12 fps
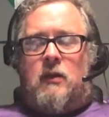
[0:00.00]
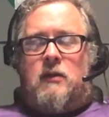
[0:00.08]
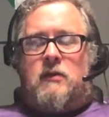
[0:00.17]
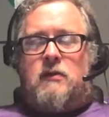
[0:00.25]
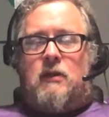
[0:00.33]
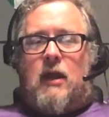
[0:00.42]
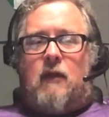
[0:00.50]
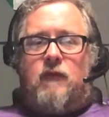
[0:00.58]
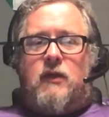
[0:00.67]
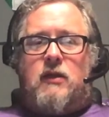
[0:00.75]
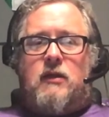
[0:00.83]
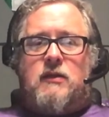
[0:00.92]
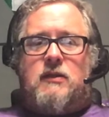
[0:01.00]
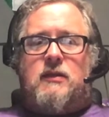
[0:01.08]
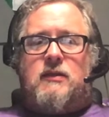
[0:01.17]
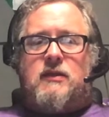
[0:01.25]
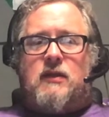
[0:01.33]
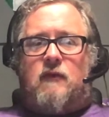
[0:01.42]
to have kids
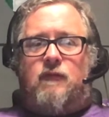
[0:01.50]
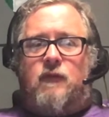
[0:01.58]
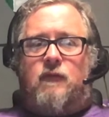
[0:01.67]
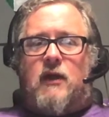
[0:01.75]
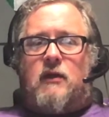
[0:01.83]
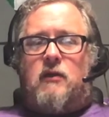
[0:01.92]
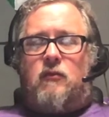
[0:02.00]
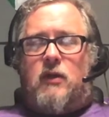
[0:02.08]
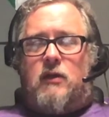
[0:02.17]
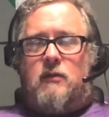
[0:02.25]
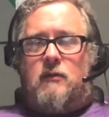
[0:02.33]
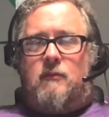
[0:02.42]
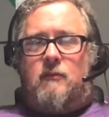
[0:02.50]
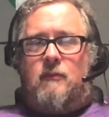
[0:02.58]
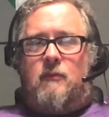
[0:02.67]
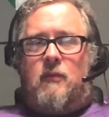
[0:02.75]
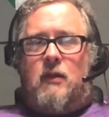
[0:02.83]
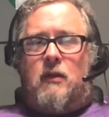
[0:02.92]
self-evaluate,
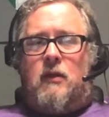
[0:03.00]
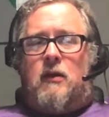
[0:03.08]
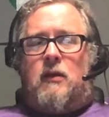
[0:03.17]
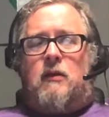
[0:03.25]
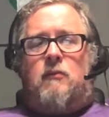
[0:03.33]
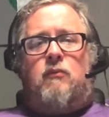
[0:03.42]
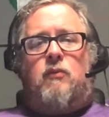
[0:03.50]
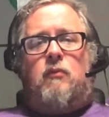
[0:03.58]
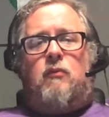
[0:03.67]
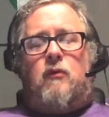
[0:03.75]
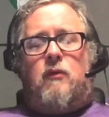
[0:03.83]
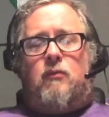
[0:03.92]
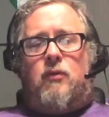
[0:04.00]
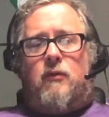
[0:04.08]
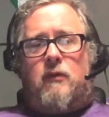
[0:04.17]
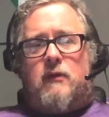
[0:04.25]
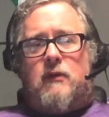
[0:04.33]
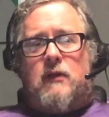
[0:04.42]
but more
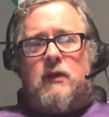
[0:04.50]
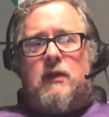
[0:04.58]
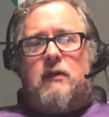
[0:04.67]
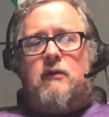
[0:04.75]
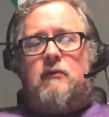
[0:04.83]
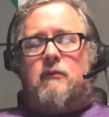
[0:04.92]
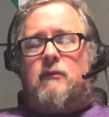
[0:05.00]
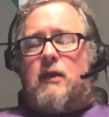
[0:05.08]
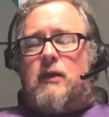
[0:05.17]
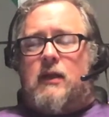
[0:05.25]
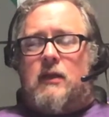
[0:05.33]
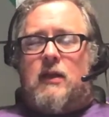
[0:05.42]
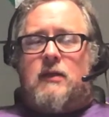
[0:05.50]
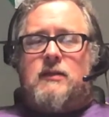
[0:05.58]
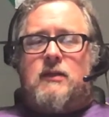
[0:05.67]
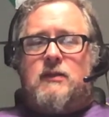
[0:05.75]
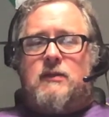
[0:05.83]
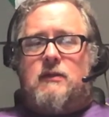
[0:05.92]
importantly,
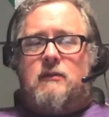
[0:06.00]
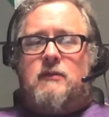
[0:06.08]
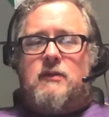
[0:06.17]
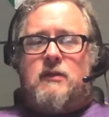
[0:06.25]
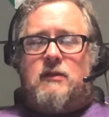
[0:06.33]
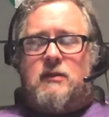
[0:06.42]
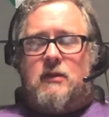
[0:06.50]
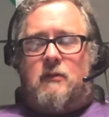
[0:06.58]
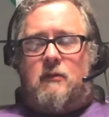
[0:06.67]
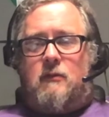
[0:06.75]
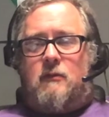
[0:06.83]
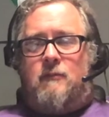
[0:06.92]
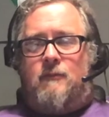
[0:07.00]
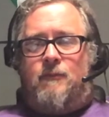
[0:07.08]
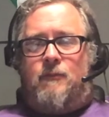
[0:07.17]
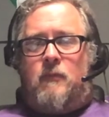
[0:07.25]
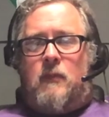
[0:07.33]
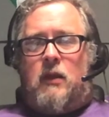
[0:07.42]
recognizing students in general.
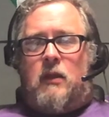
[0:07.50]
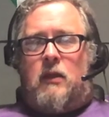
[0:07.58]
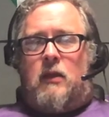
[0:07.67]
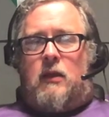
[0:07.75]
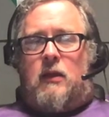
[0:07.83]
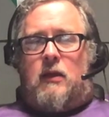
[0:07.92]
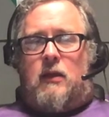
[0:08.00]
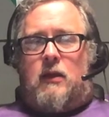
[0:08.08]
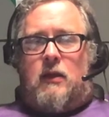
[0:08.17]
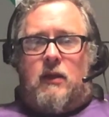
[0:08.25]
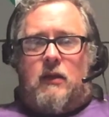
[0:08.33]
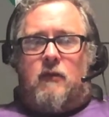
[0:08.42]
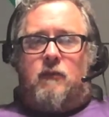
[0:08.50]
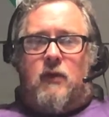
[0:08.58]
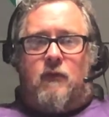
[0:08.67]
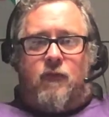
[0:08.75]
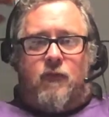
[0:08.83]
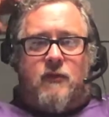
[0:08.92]
In the
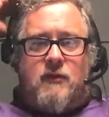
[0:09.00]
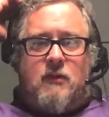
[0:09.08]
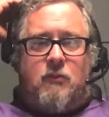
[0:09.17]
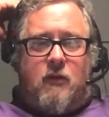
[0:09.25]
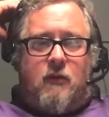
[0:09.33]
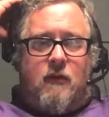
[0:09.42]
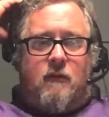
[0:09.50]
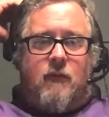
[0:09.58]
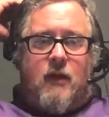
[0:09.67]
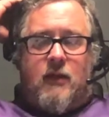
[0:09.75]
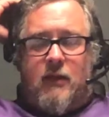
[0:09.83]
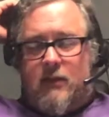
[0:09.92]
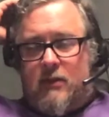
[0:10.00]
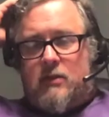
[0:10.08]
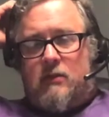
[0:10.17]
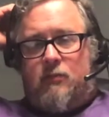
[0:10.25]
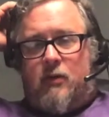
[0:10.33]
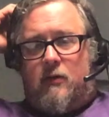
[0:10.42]
reinforcing part or the
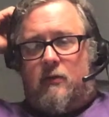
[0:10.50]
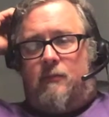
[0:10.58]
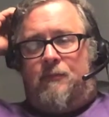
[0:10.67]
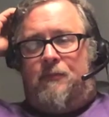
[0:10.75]
recognition part,